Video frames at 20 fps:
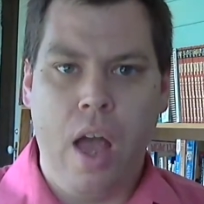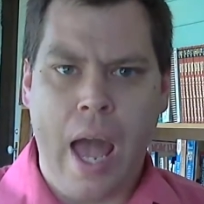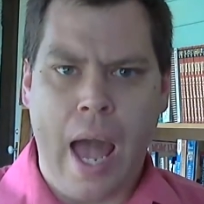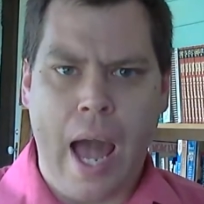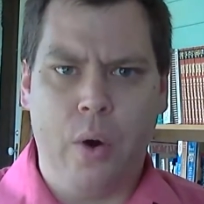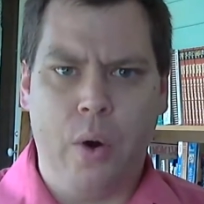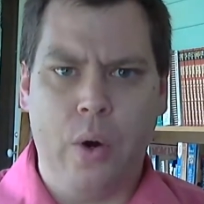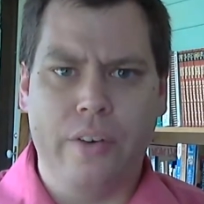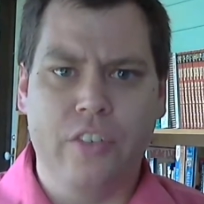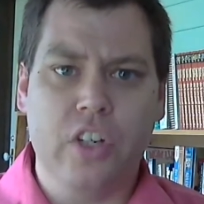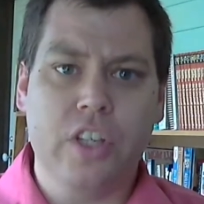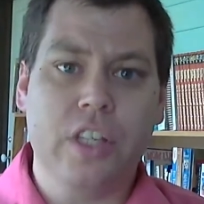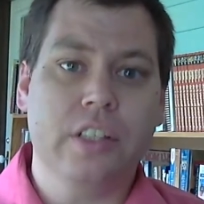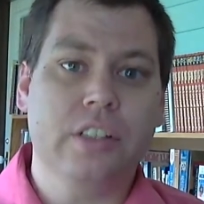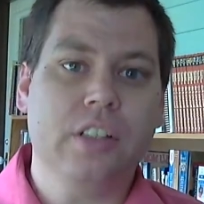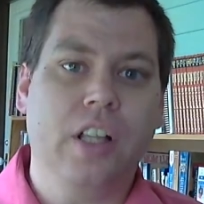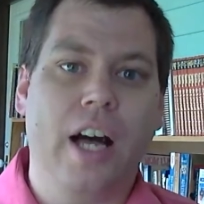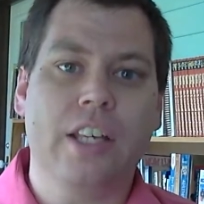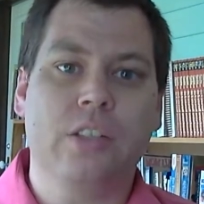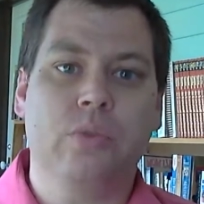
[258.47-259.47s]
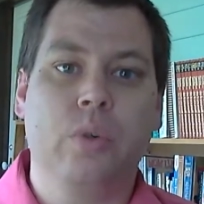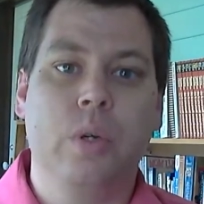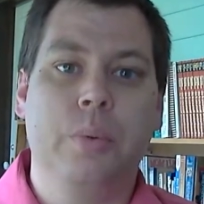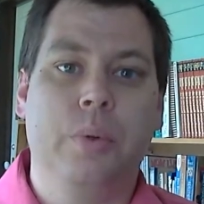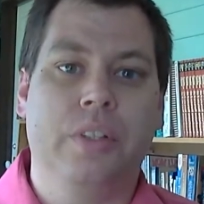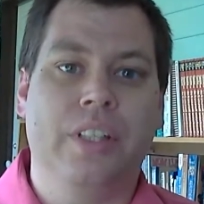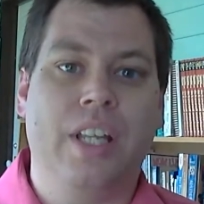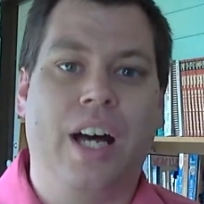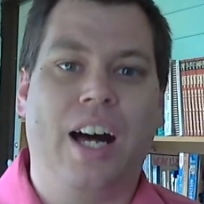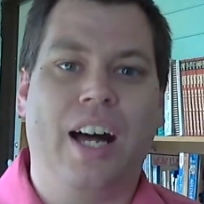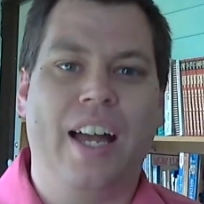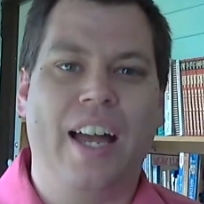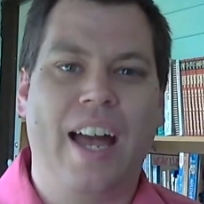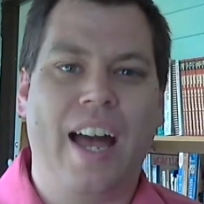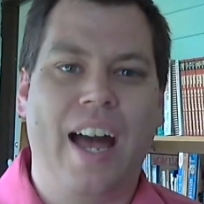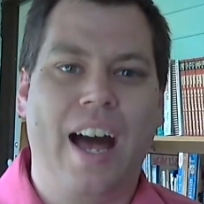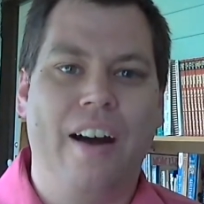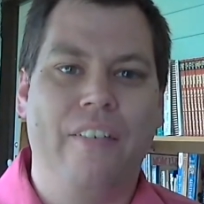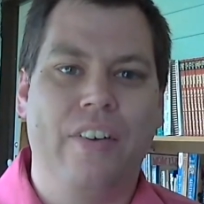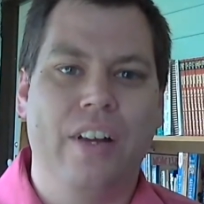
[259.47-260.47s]
However, this class we will not
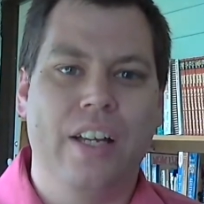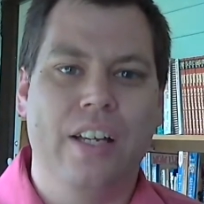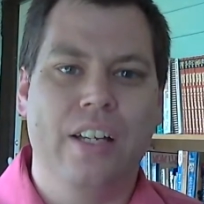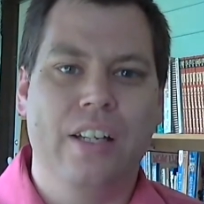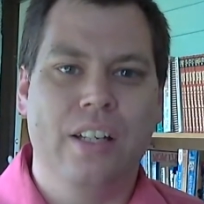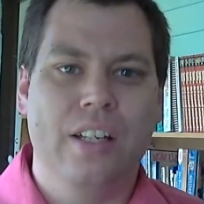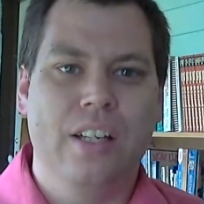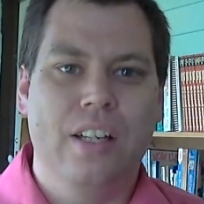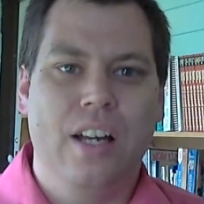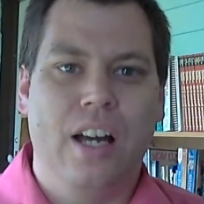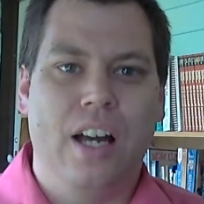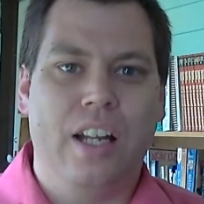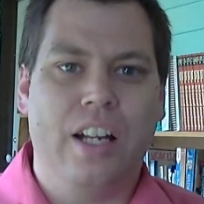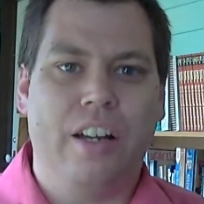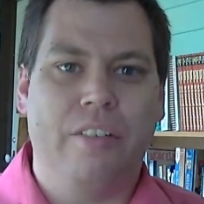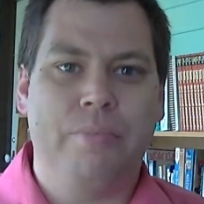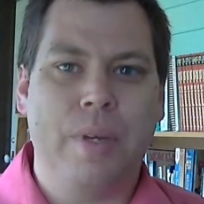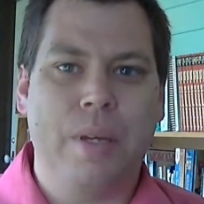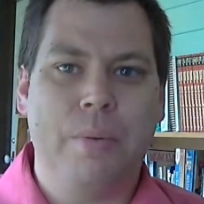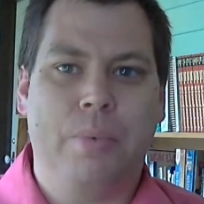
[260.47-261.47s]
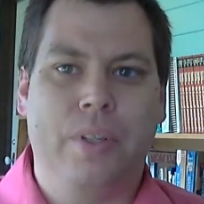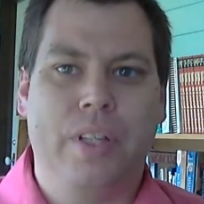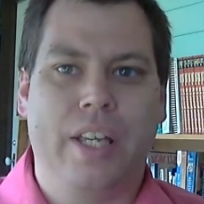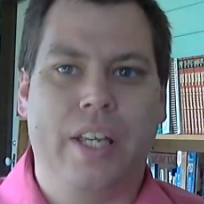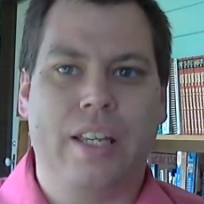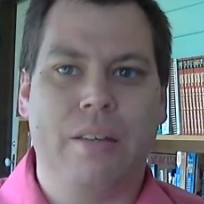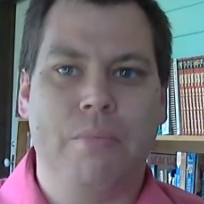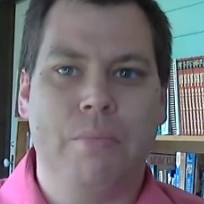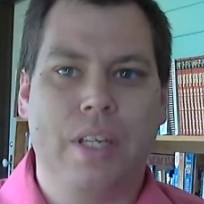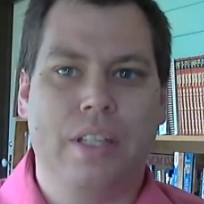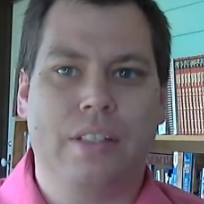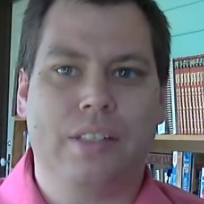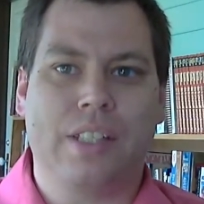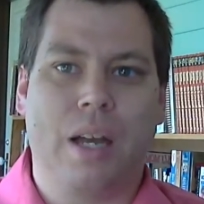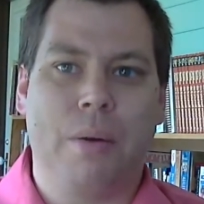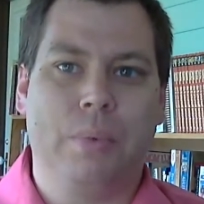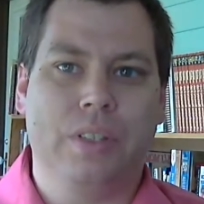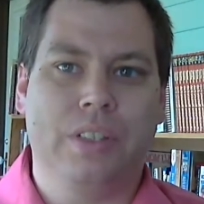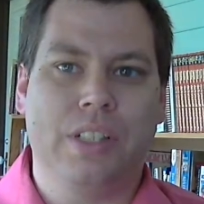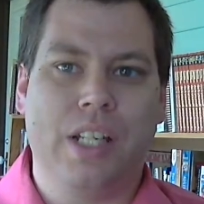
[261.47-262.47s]
have enough people that can meet
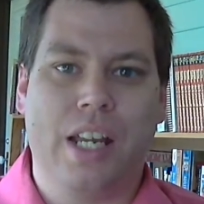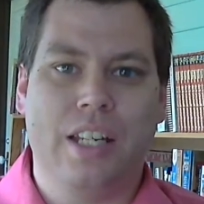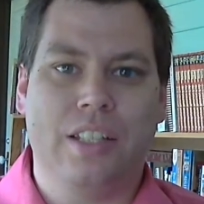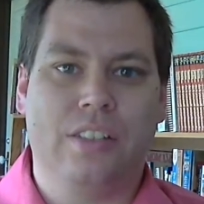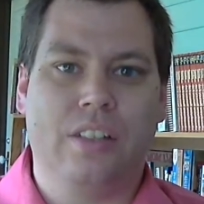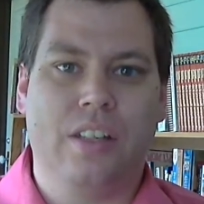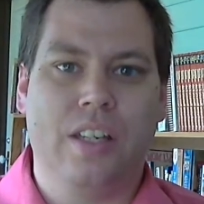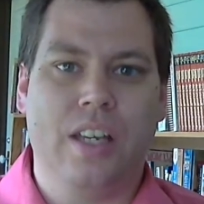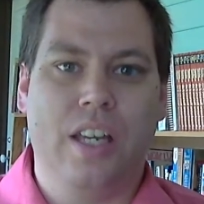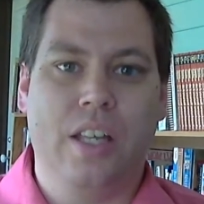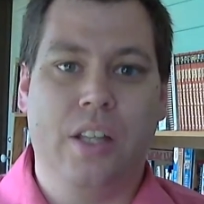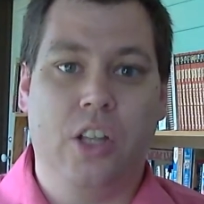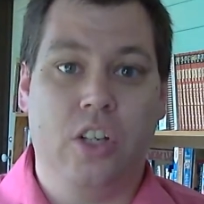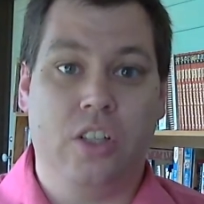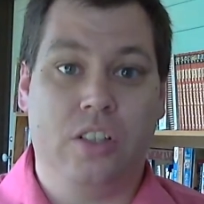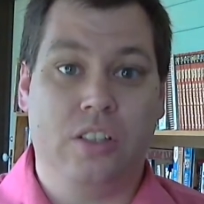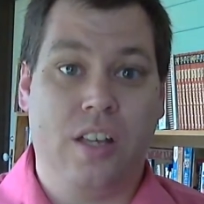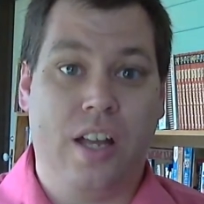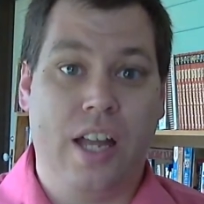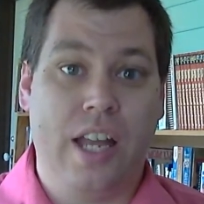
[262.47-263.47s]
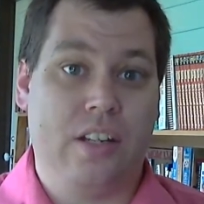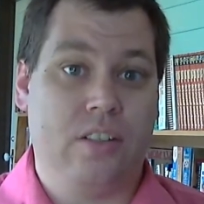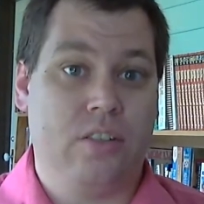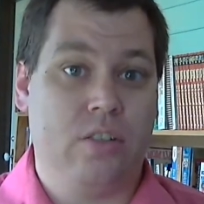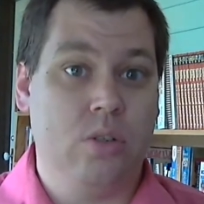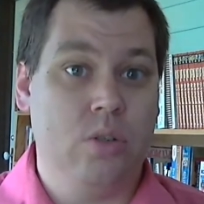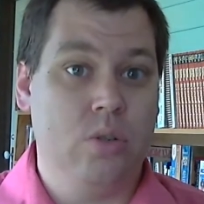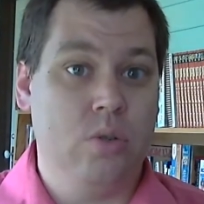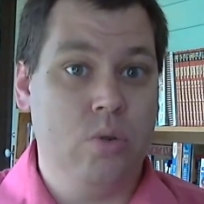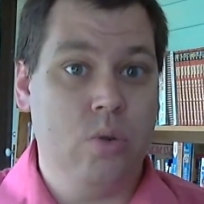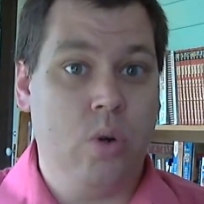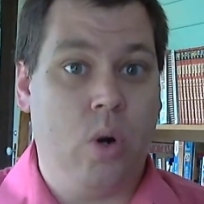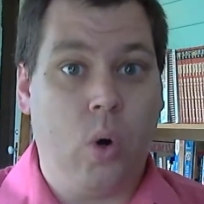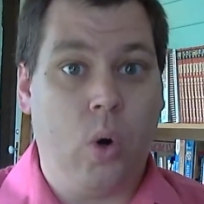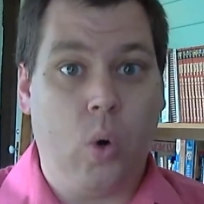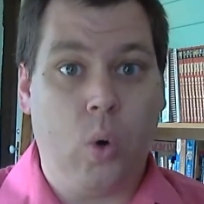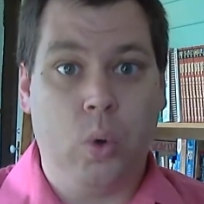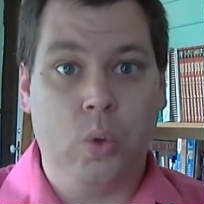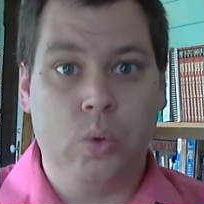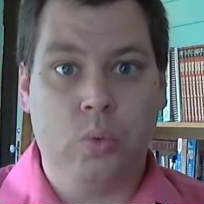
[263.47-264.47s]
simultaneously, it looks like, to
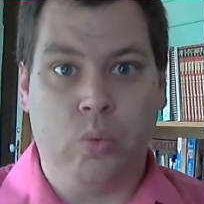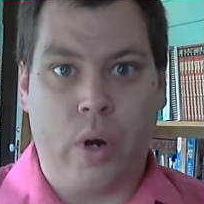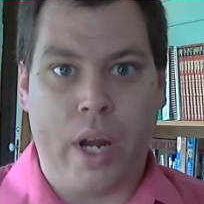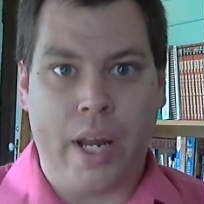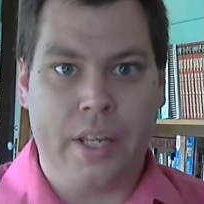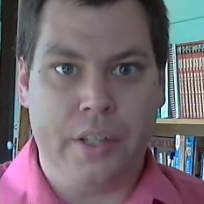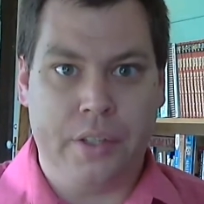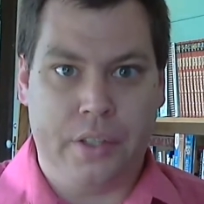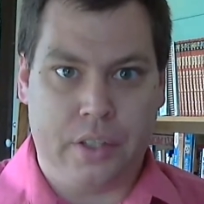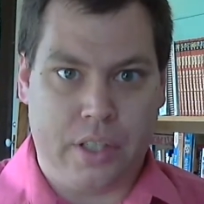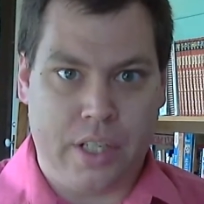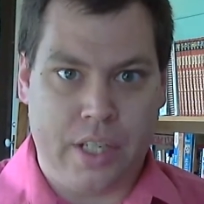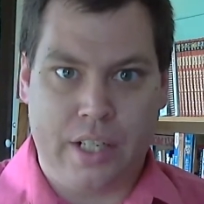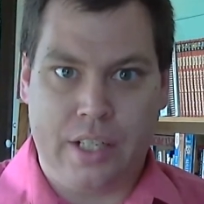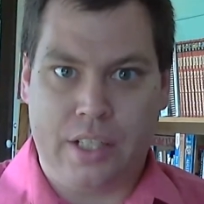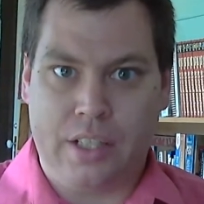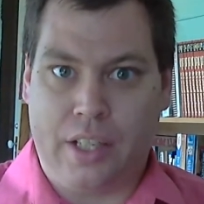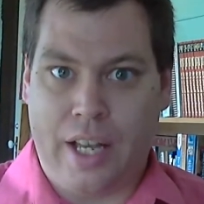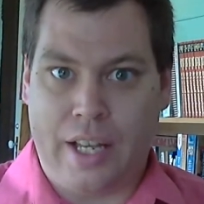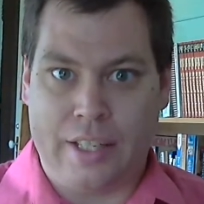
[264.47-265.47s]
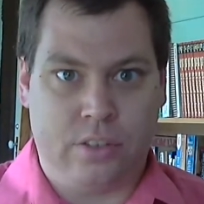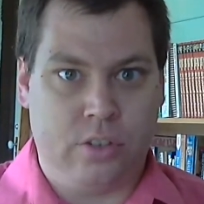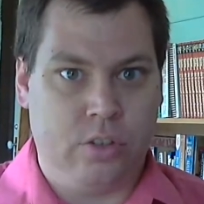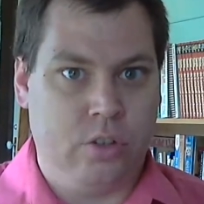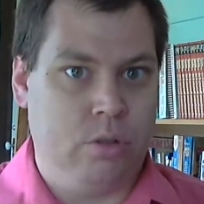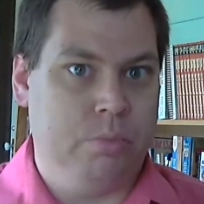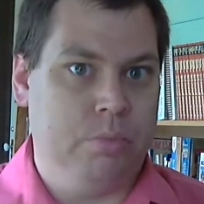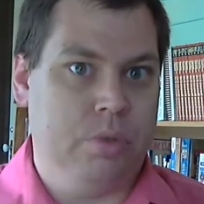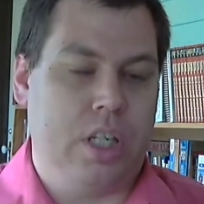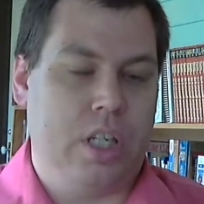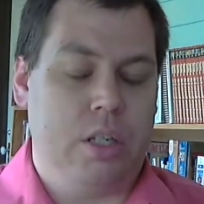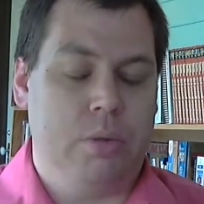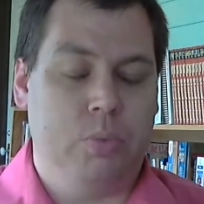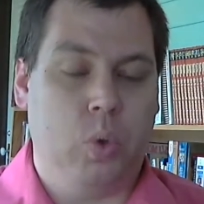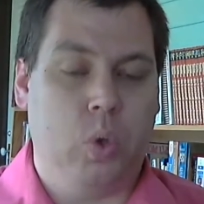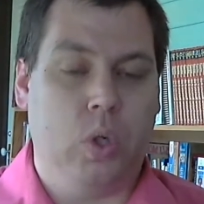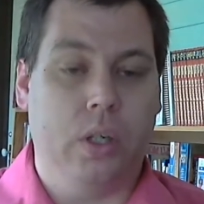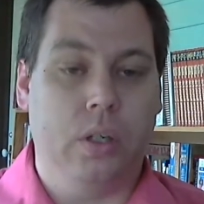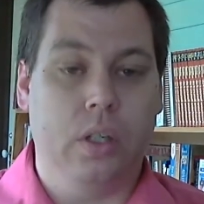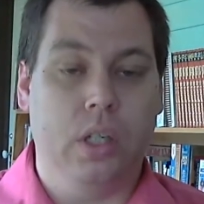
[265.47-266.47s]
hold regular in-class Zooms
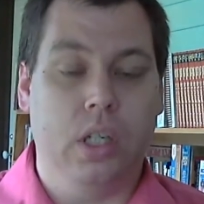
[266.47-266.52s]
anymore.